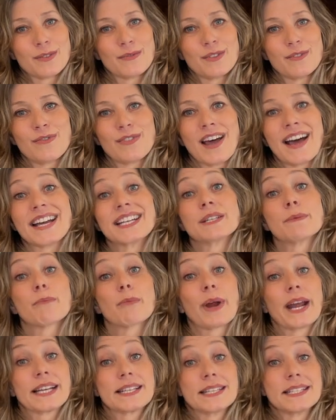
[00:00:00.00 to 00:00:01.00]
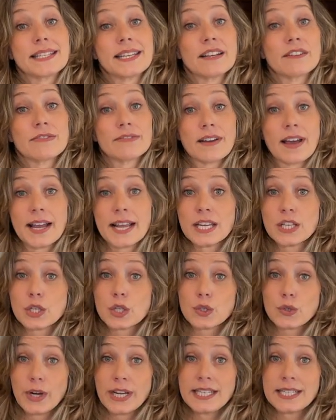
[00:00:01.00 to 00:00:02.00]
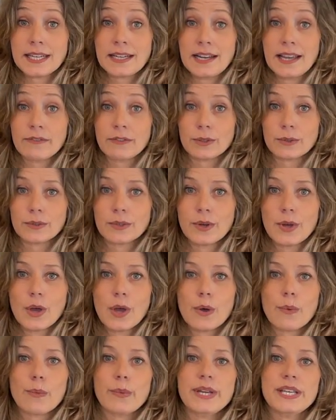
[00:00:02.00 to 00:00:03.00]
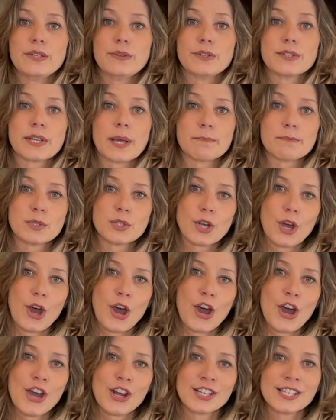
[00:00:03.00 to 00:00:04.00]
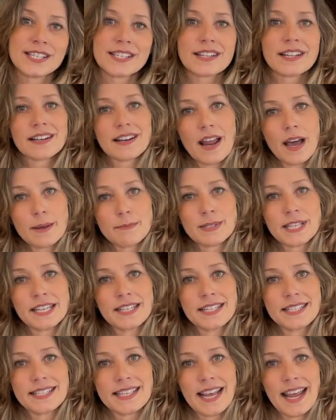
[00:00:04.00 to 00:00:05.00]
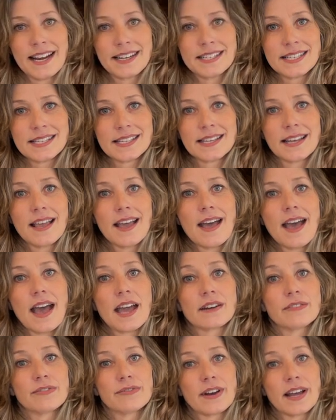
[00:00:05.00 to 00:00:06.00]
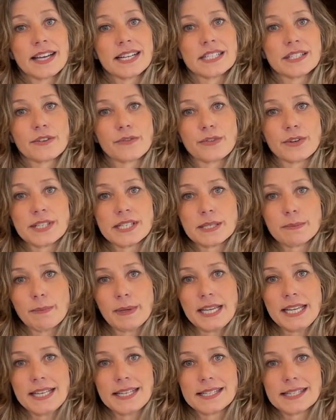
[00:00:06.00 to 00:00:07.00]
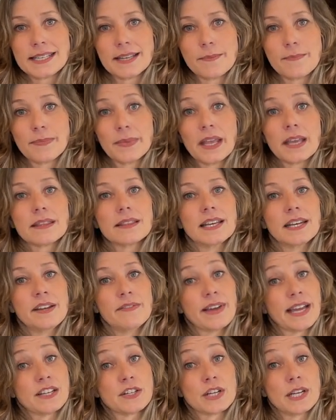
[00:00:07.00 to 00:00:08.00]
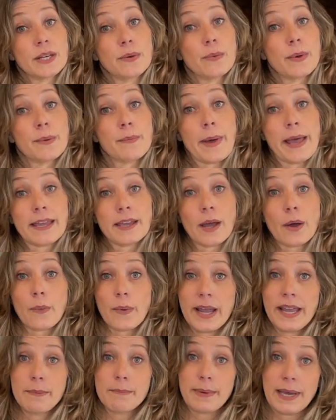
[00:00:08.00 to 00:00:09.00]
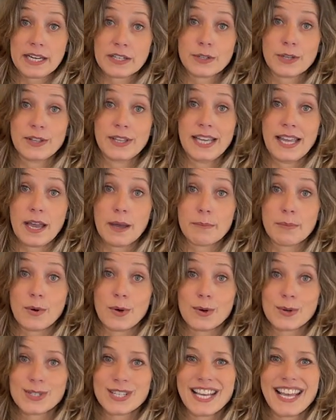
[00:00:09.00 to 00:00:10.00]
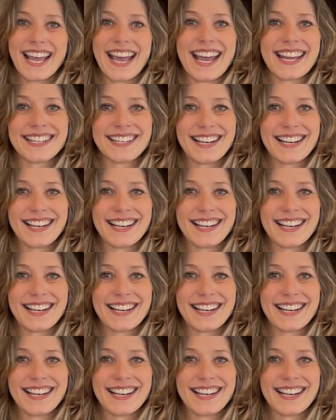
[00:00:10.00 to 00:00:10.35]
of the flight practicing flying straight and level. We do some turns, climbs and descents, and fly at different speeds. Then eventually we make our way back to the airport and